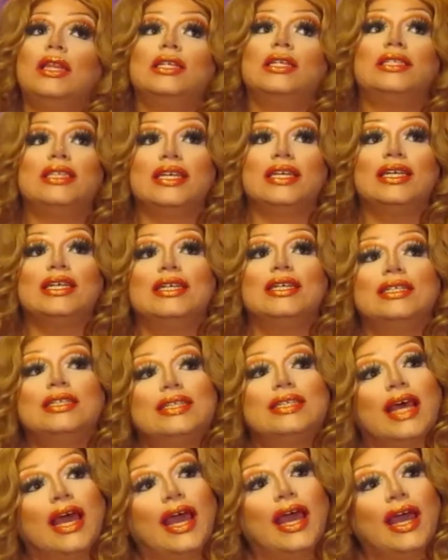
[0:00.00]
This
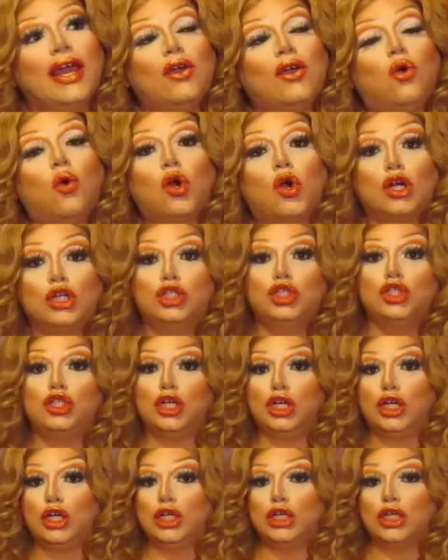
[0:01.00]
is a gorge
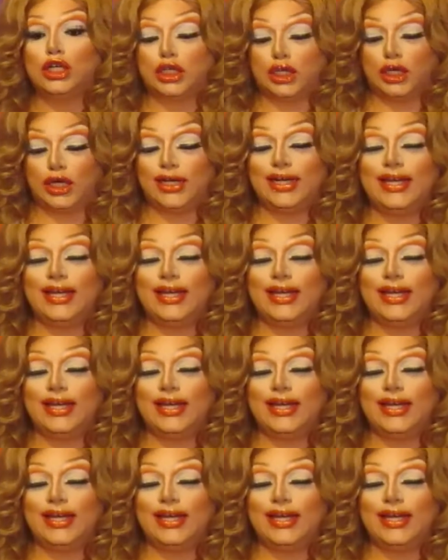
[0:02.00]
look,